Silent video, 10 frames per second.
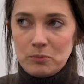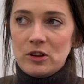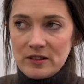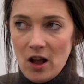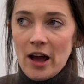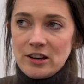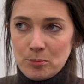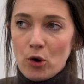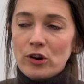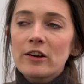designed
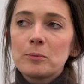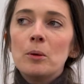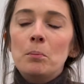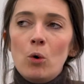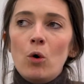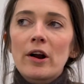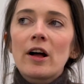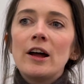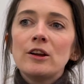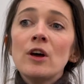products, but more a
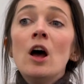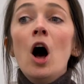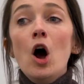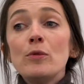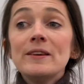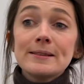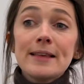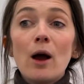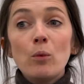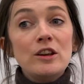kind of, this is
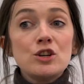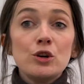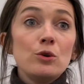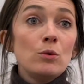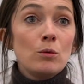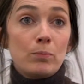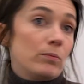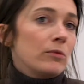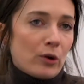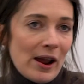how we do
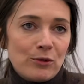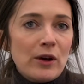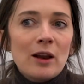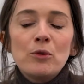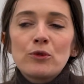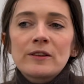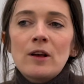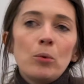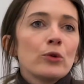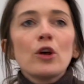creative development, for
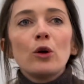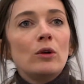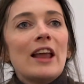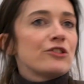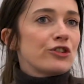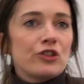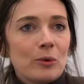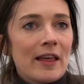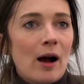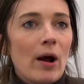example, so let's just do
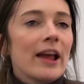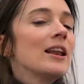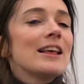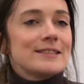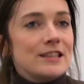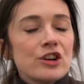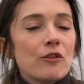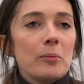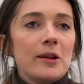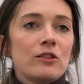it that way and let's teach
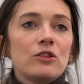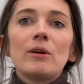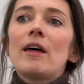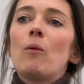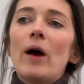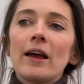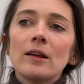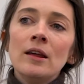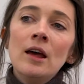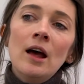everybody to do it that way.
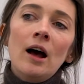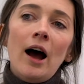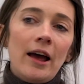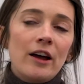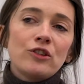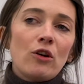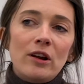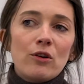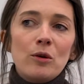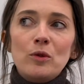And I
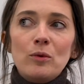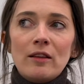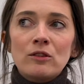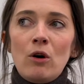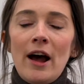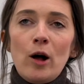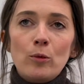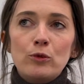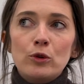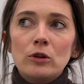totally agree with you, that's not
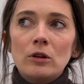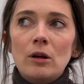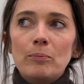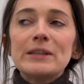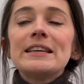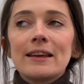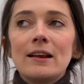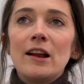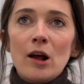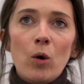helpful,
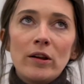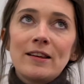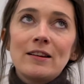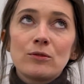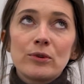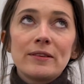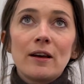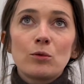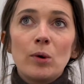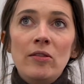particularly in qualitative
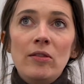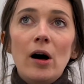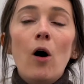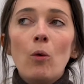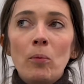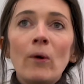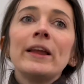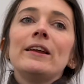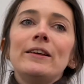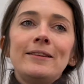research when the whole
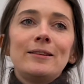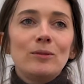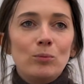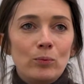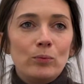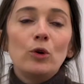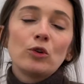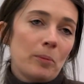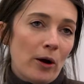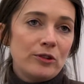point is you're
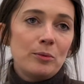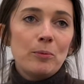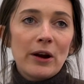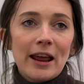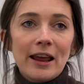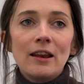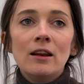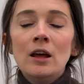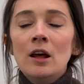supposed to be bringing in